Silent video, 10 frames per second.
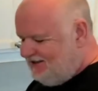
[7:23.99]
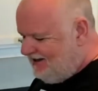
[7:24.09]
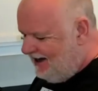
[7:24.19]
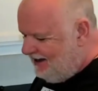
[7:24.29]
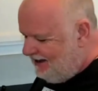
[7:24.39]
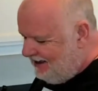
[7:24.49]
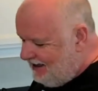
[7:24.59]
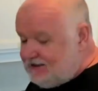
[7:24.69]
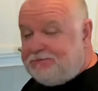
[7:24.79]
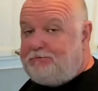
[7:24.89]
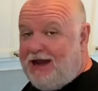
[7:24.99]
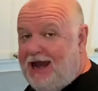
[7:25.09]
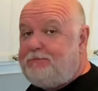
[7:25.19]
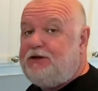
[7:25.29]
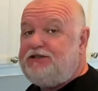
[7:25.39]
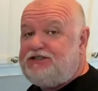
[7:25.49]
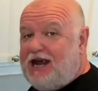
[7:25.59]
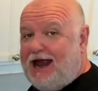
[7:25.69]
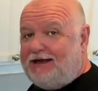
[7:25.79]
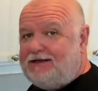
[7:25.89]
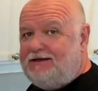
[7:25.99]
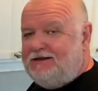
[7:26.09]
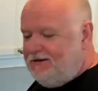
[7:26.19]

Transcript: today is pepper jack.